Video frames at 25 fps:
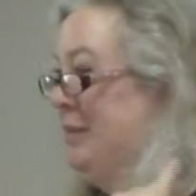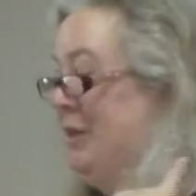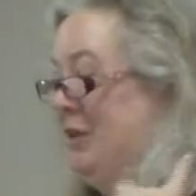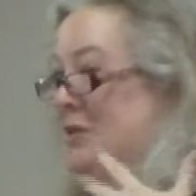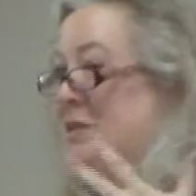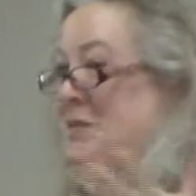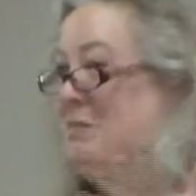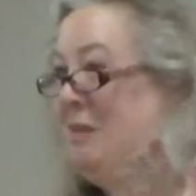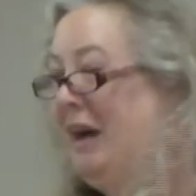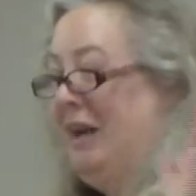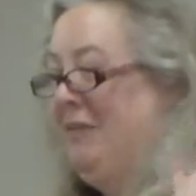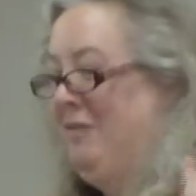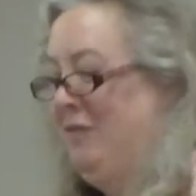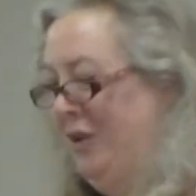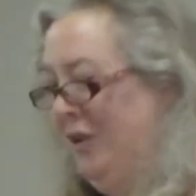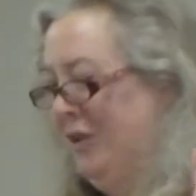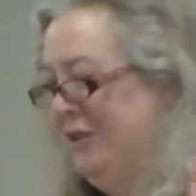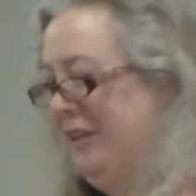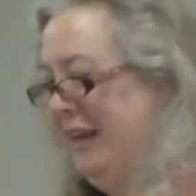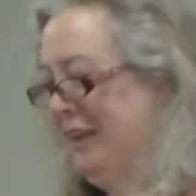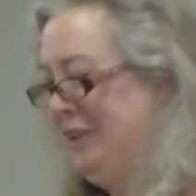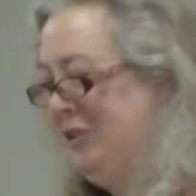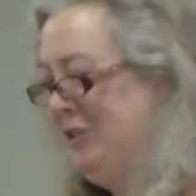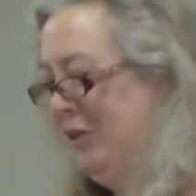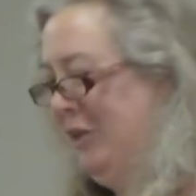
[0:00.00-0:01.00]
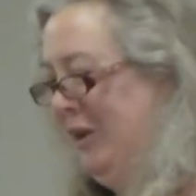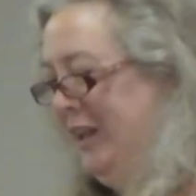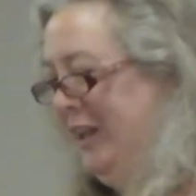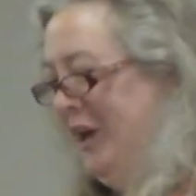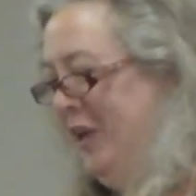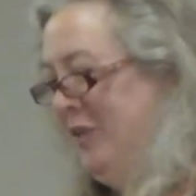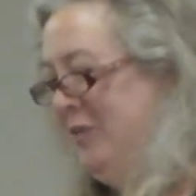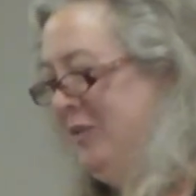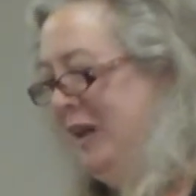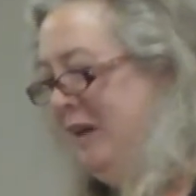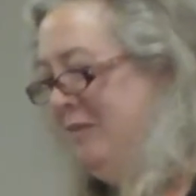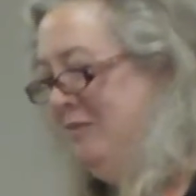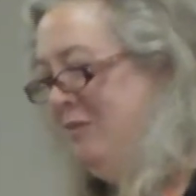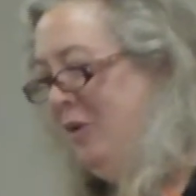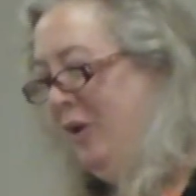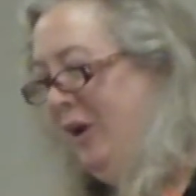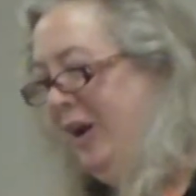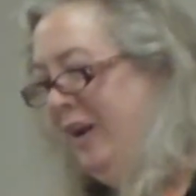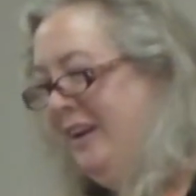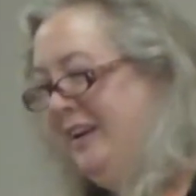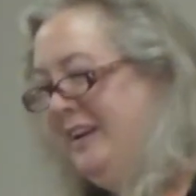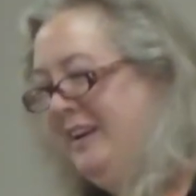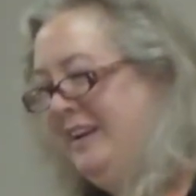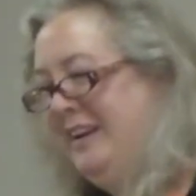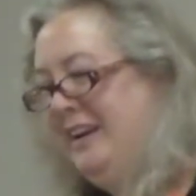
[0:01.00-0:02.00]
It was my fault. I totally owned up
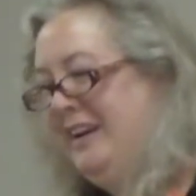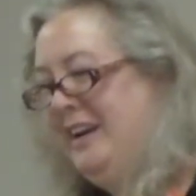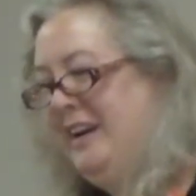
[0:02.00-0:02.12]
for it.